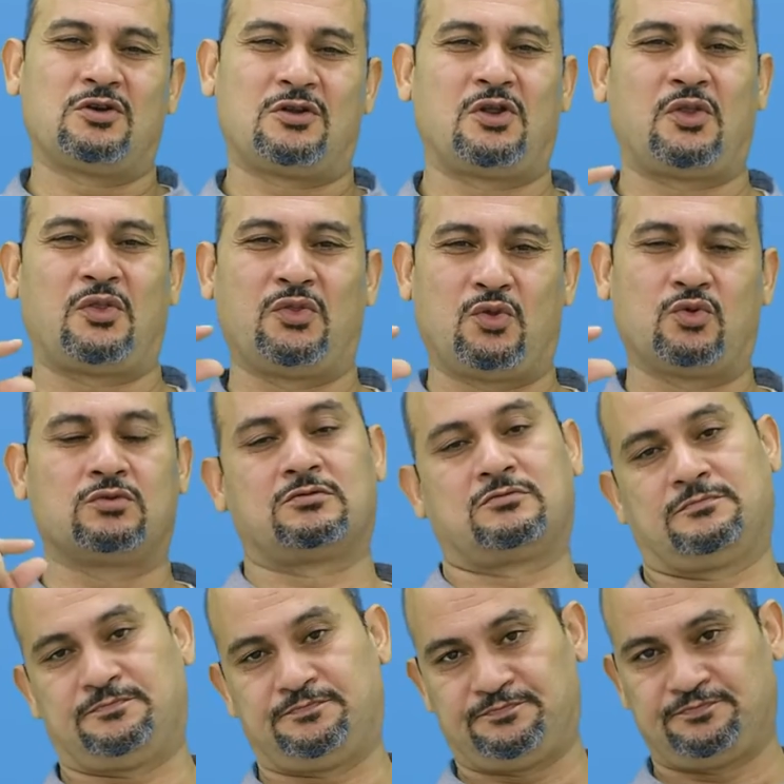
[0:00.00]
We have
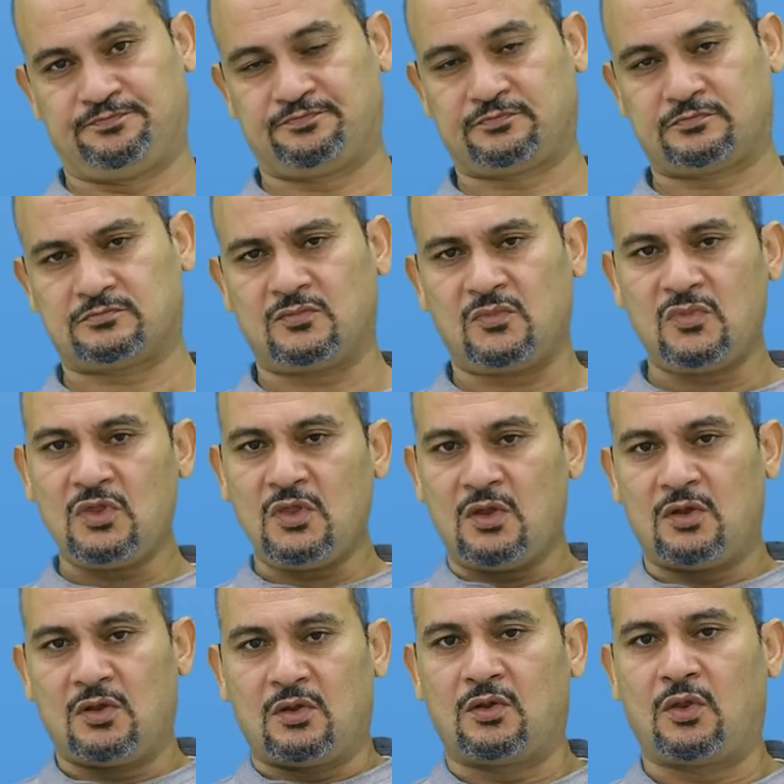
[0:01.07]
5 or 6
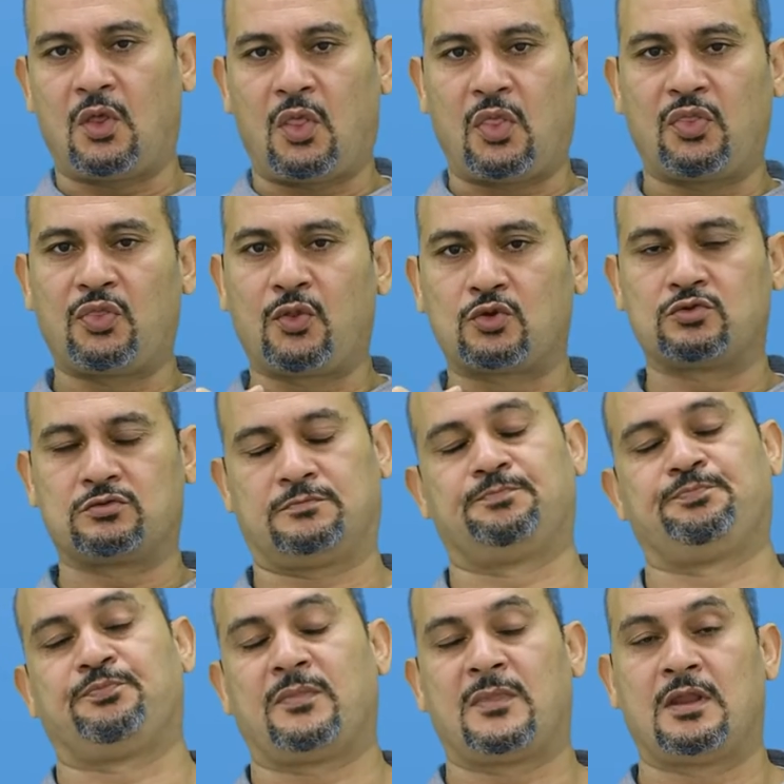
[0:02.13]
words
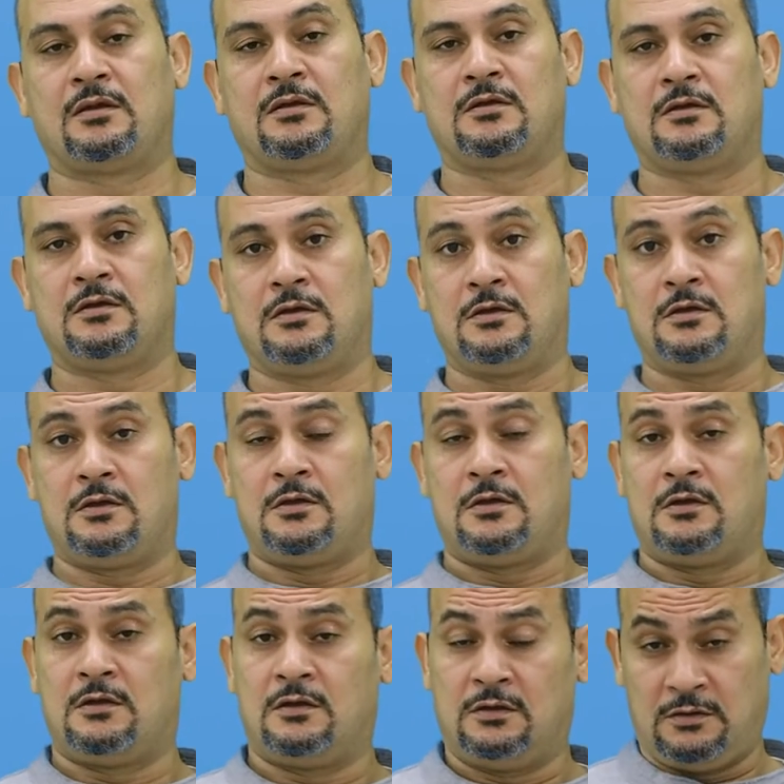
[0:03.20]
right in front of
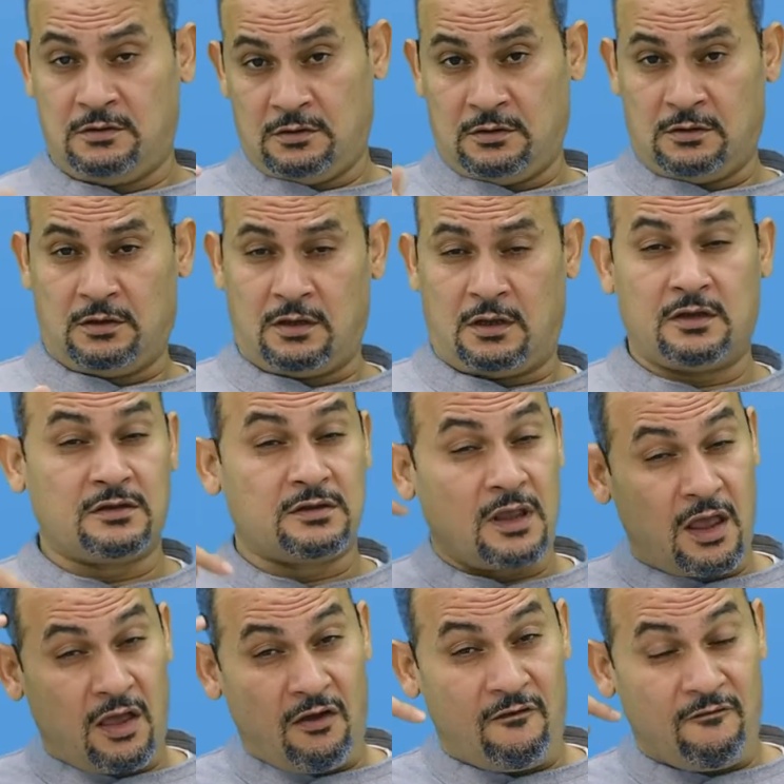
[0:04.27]
us, and we want to
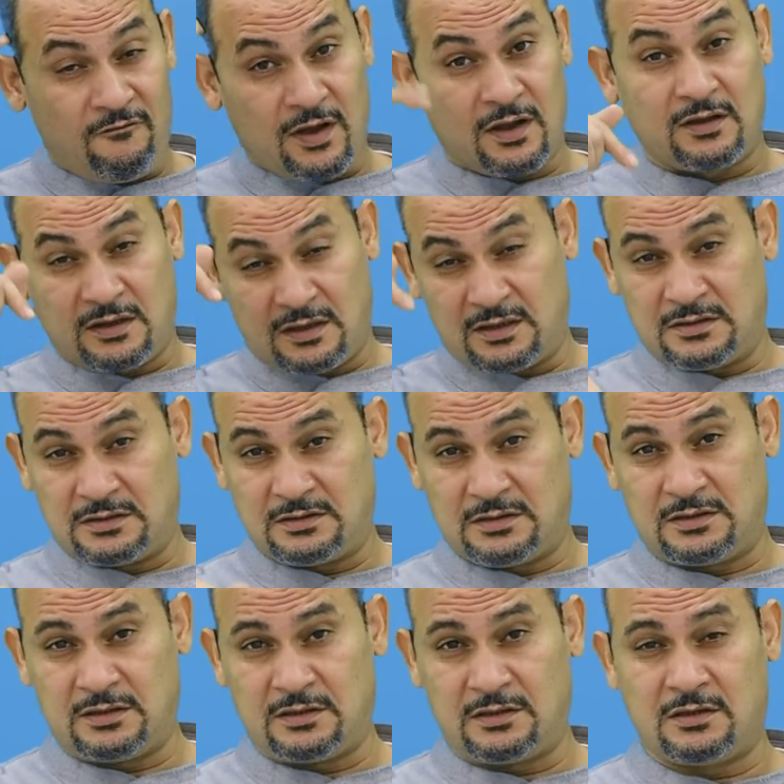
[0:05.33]
use them
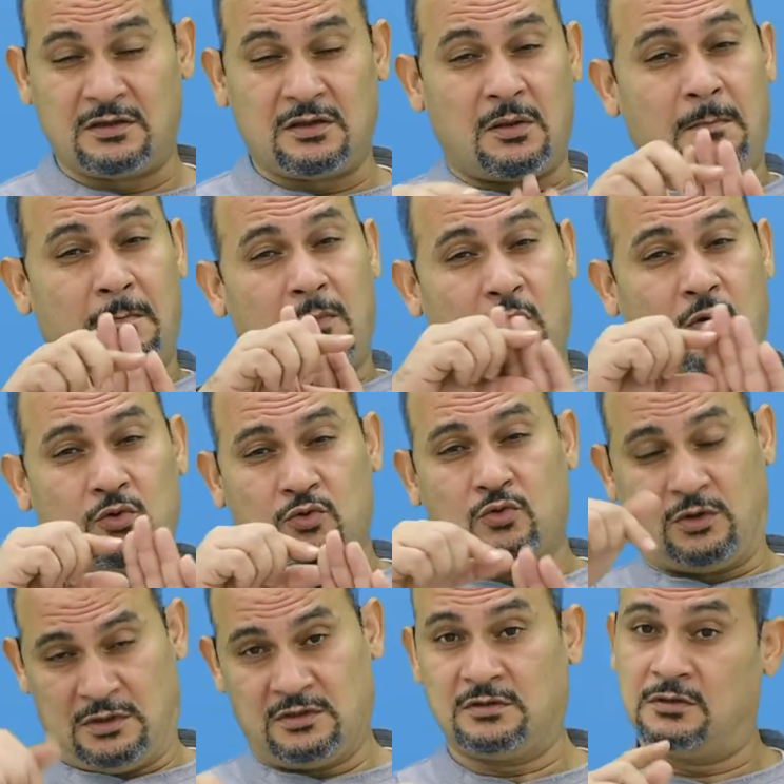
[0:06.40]
and place them
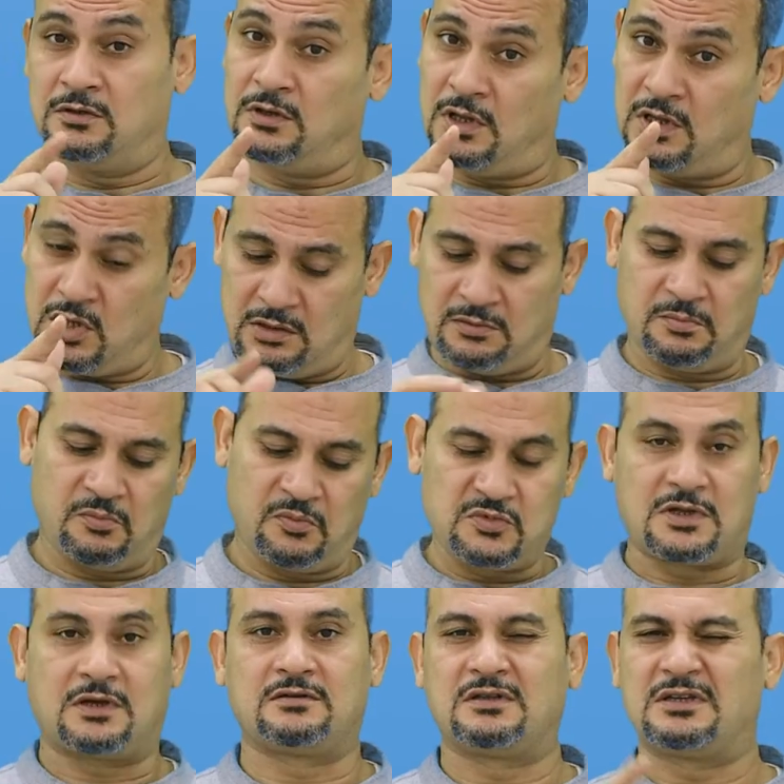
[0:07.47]
in the right
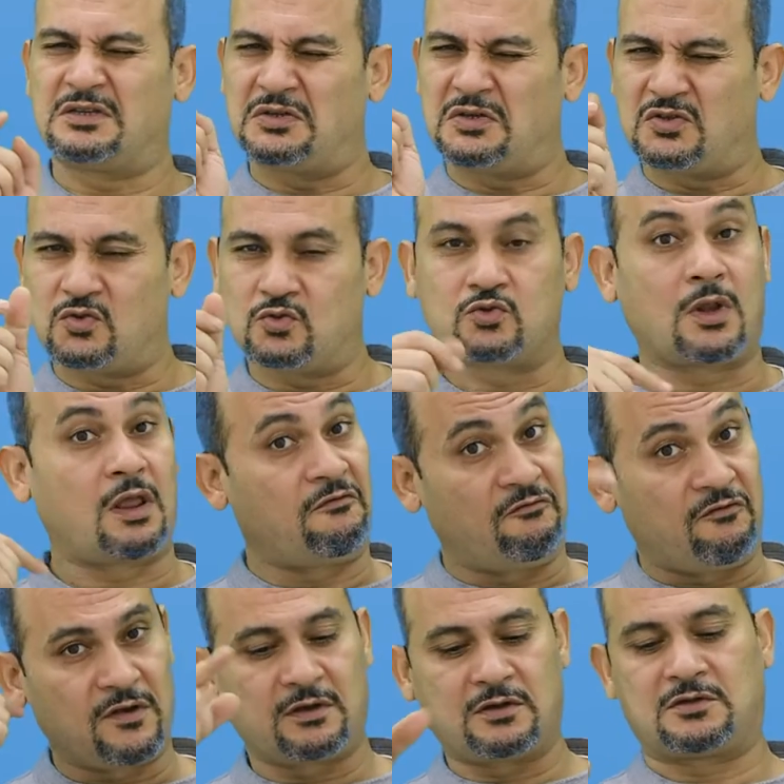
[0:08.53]
places in the
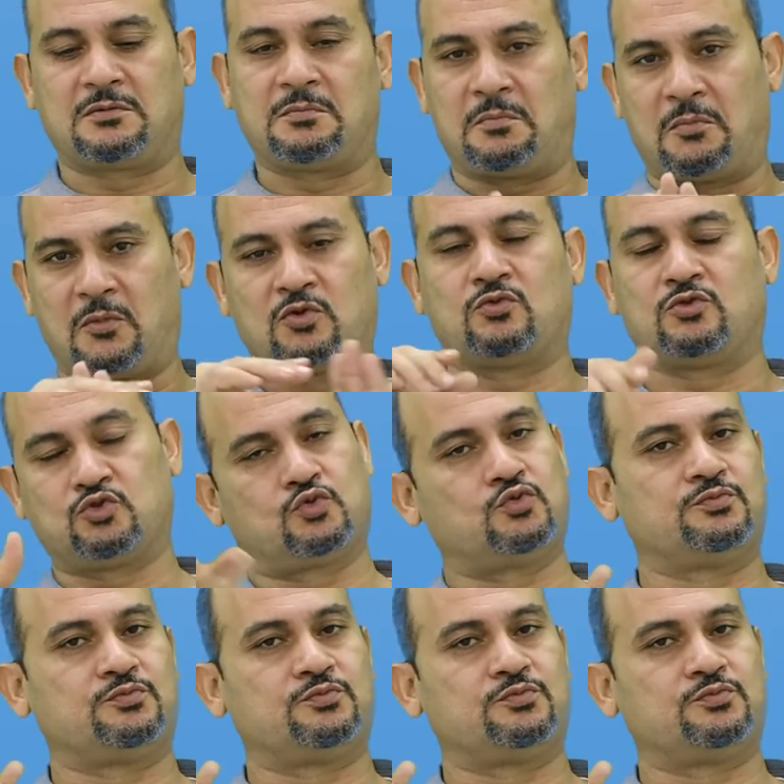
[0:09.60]
blanks below us.